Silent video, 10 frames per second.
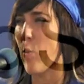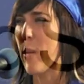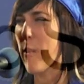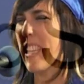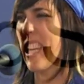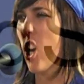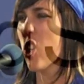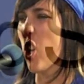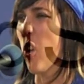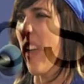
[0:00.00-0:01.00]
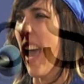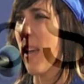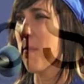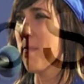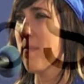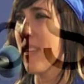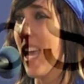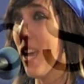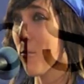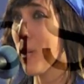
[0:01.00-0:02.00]
we really aren't all that.
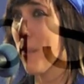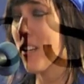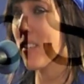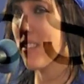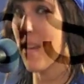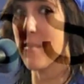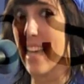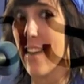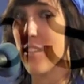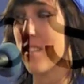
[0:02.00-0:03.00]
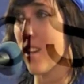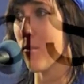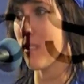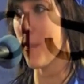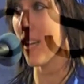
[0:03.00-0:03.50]
And we better step down and start